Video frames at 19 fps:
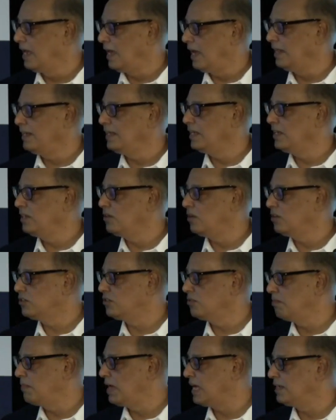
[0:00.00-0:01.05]
And then it
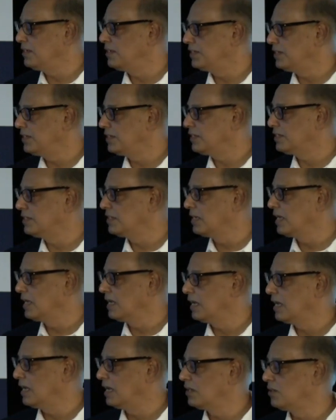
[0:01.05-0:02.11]
also manages
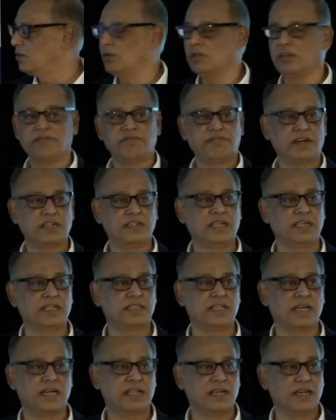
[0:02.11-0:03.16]
donor funding
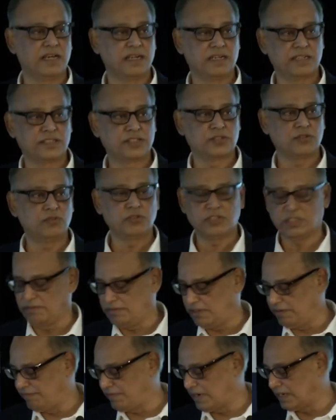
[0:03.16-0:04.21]
that are
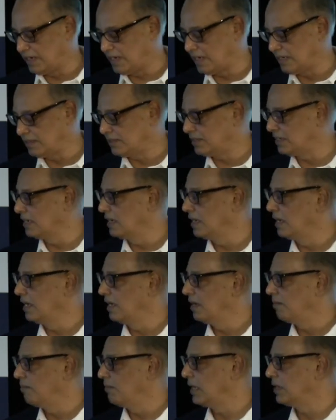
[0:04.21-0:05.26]
exclusively financed
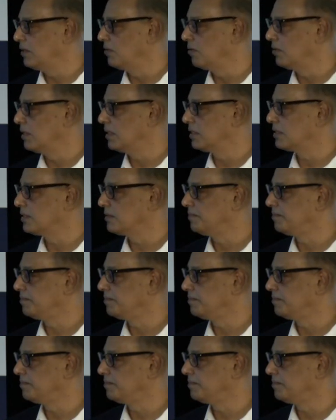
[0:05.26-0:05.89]
by donors.